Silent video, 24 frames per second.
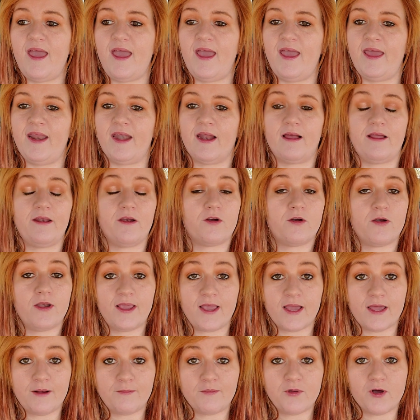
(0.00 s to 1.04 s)
and I'd already
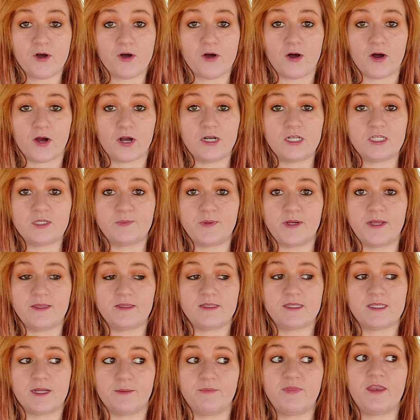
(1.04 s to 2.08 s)
got them cards,
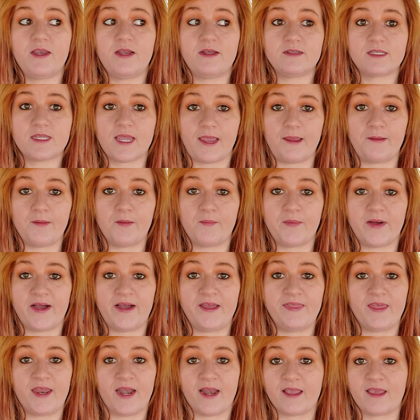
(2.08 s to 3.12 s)
but something else came to
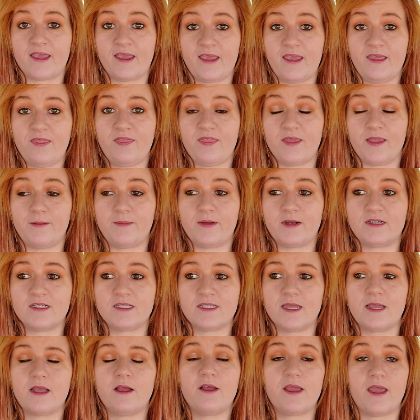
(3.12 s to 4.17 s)
mind that I could get them, and I was
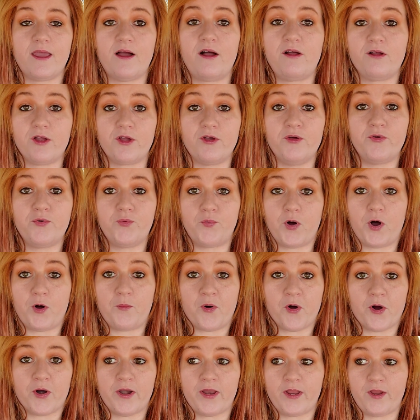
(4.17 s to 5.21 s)
like, okay, I'll go to
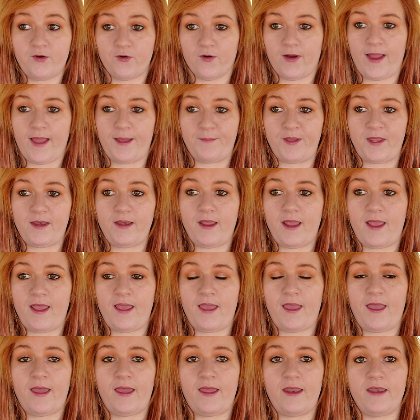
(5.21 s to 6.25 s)
Walmart and grab it
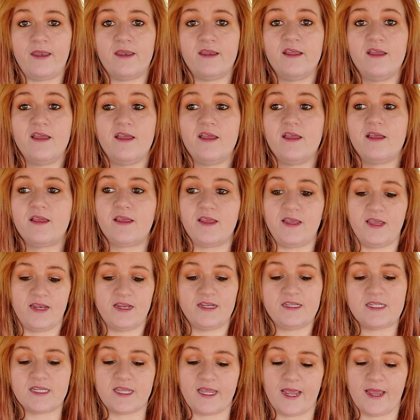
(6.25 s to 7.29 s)
and get
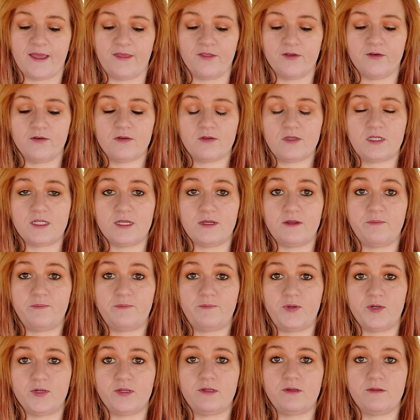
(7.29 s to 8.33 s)
it together to
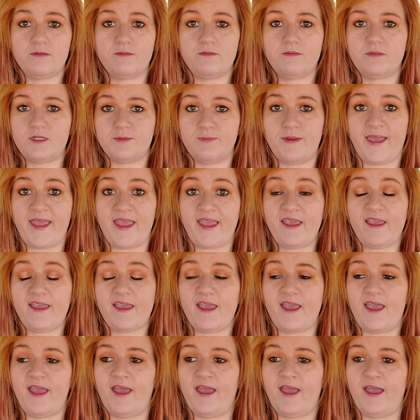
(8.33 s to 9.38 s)
put to make
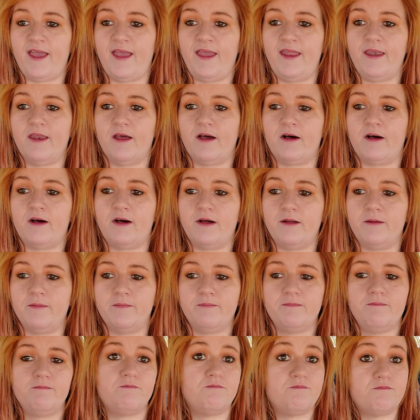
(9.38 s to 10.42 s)
and
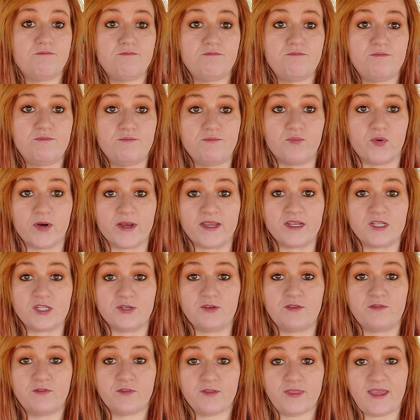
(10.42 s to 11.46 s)
um, bring it to
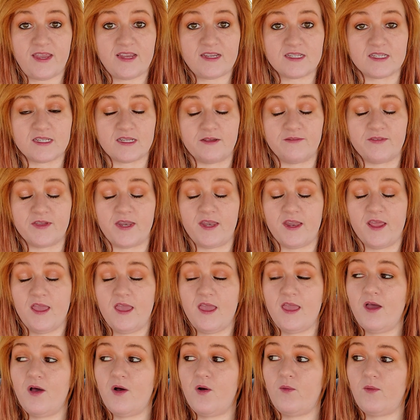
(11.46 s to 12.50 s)
them for Thanksgiving.
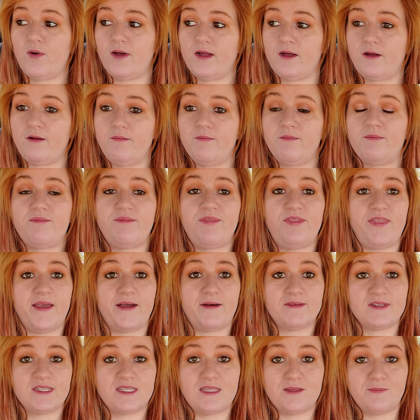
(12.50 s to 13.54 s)
Well,
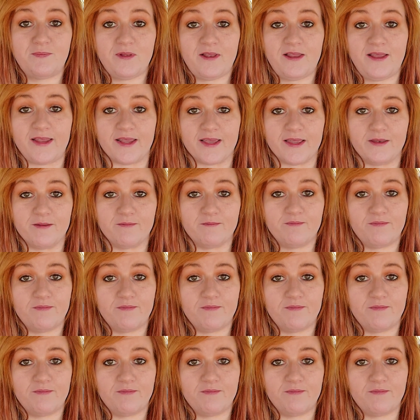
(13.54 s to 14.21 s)
that was the plan.